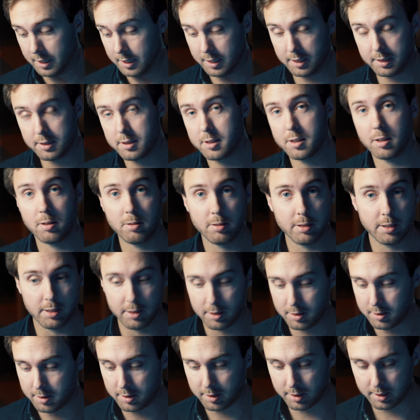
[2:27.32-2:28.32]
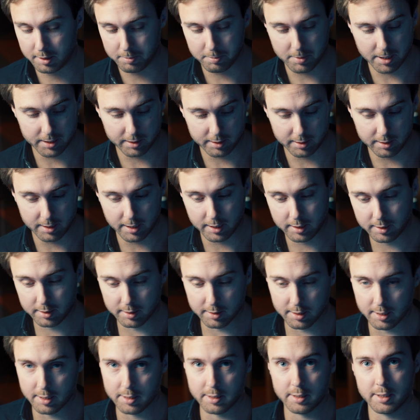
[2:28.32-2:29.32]
It's only your
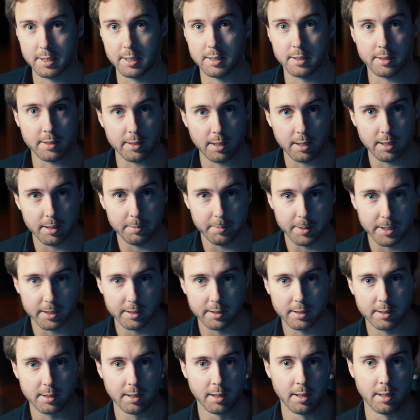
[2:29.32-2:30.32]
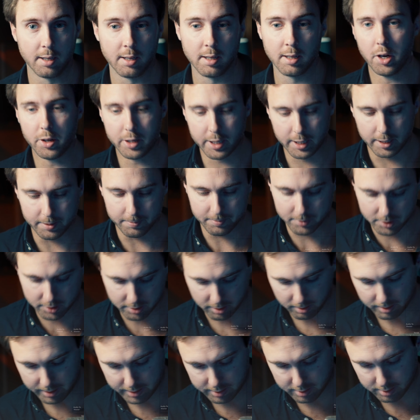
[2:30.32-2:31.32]
imagination that sets the limits. Okay,
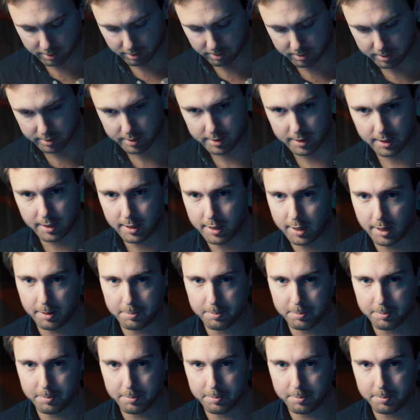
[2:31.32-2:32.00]
so let's go and set it